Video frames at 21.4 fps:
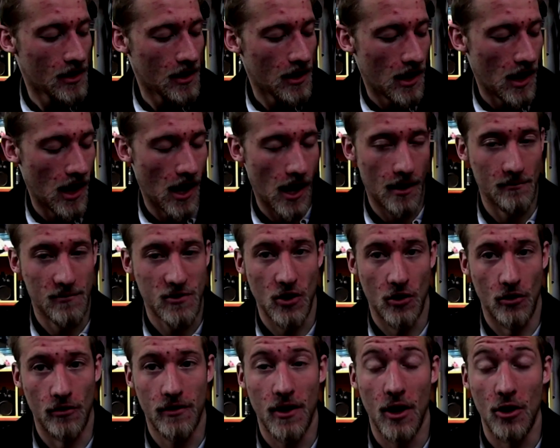
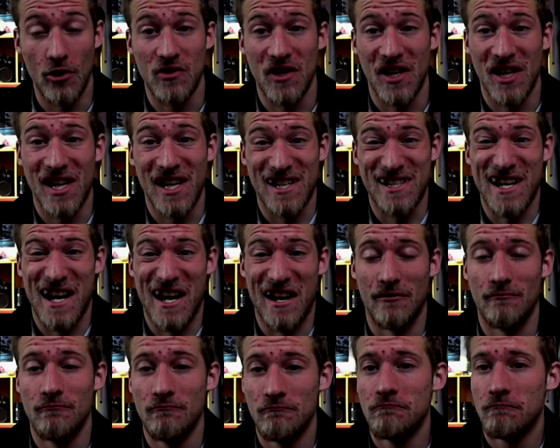So those are the things
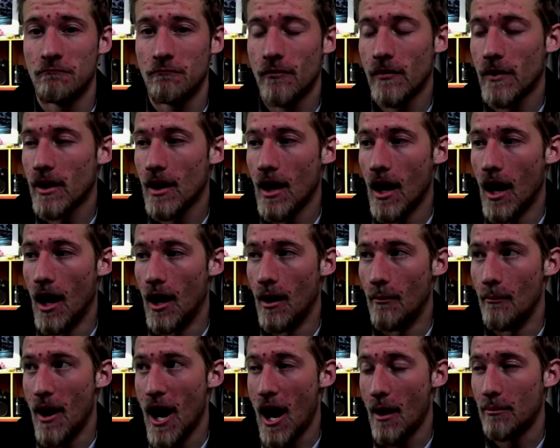that
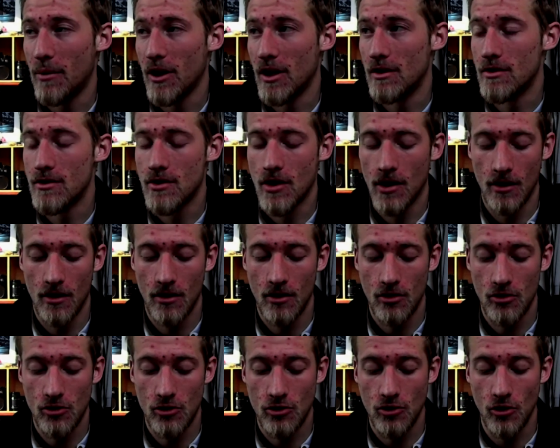happened
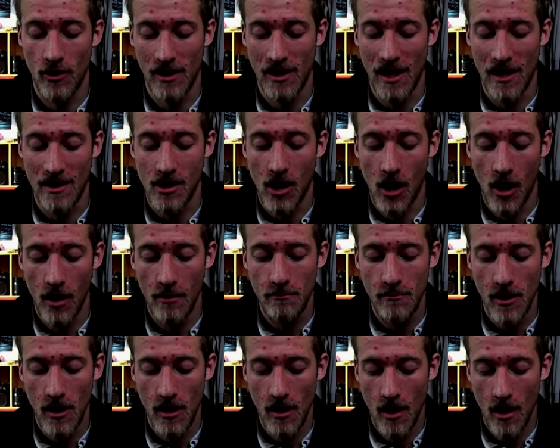during that
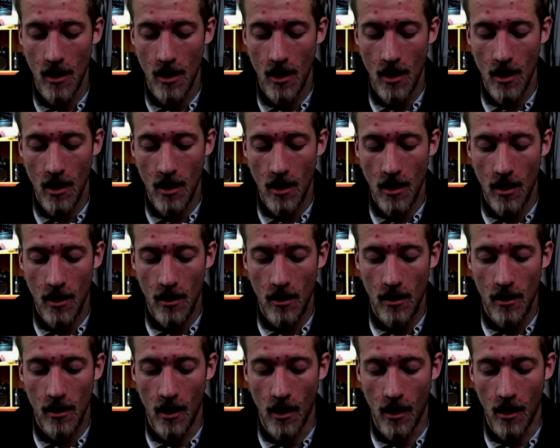time.
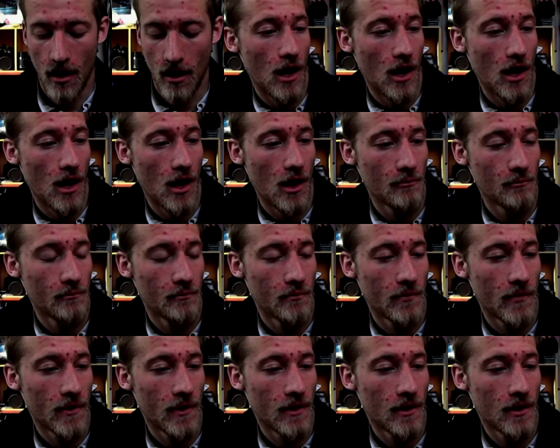Yeah,
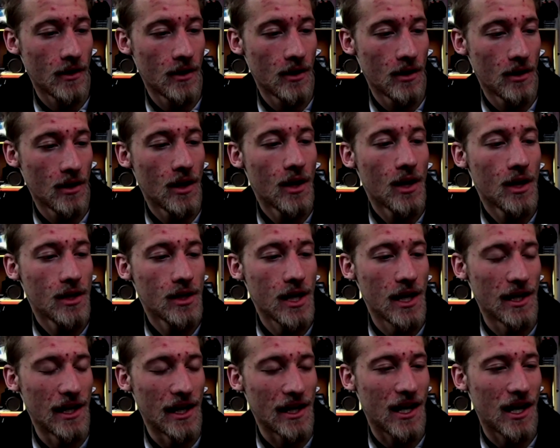
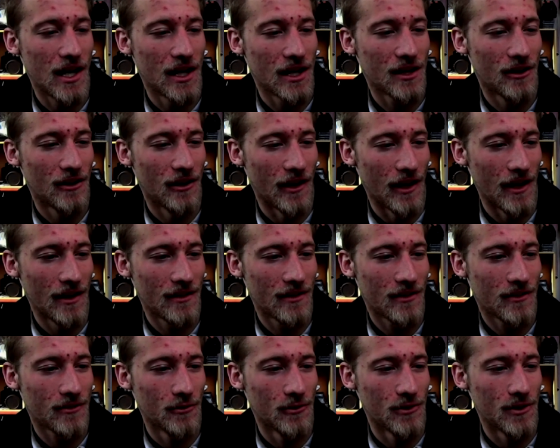and I kind of got
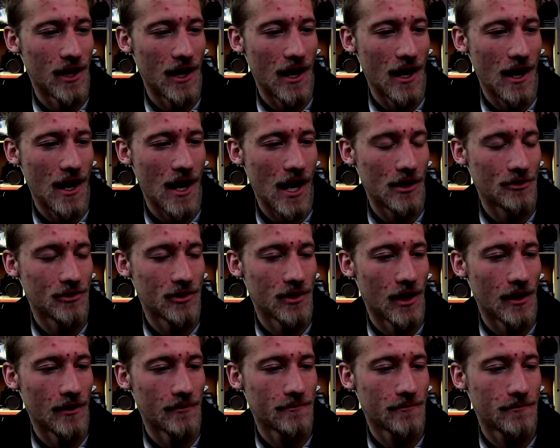through to how did
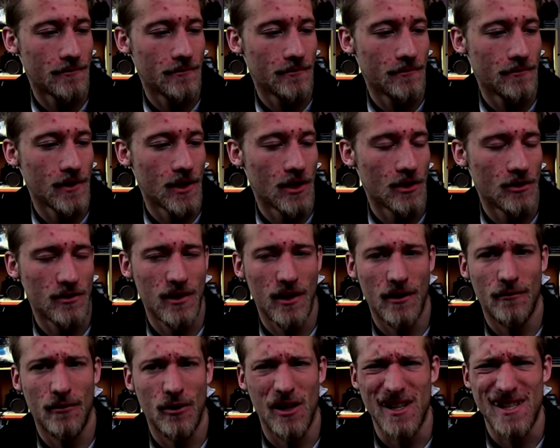I feel, and
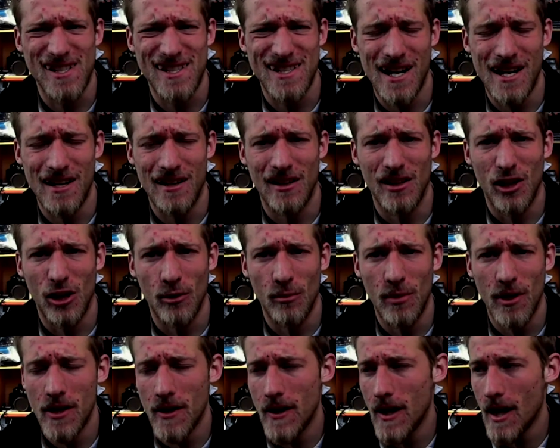I've already said a little
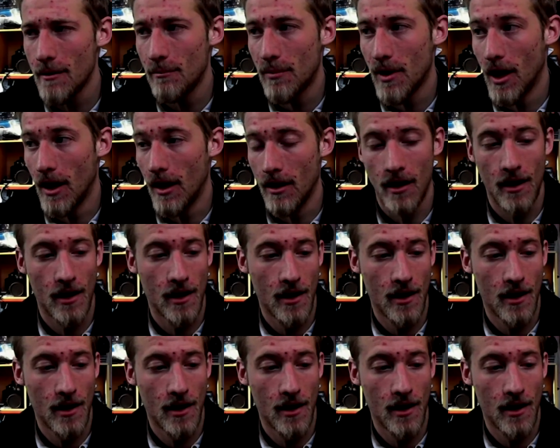bit of that, but